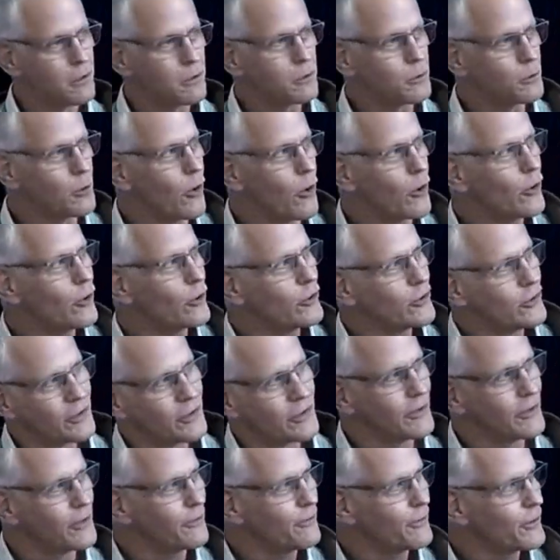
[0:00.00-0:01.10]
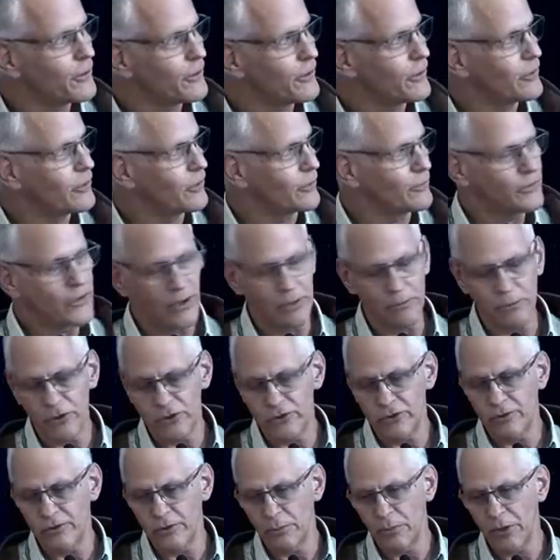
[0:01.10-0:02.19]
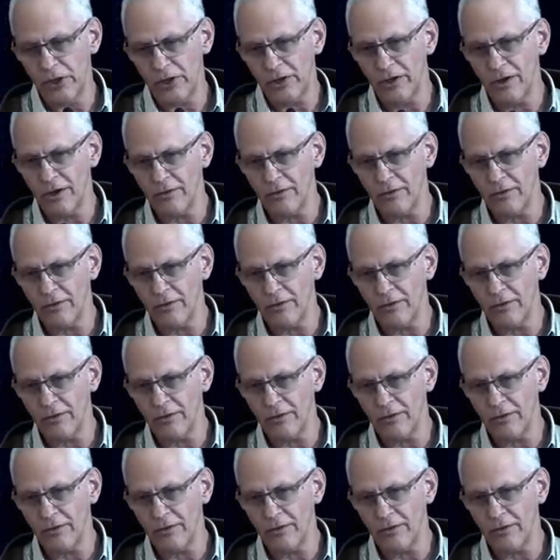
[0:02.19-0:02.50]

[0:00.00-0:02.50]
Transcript: large differences of temperature depending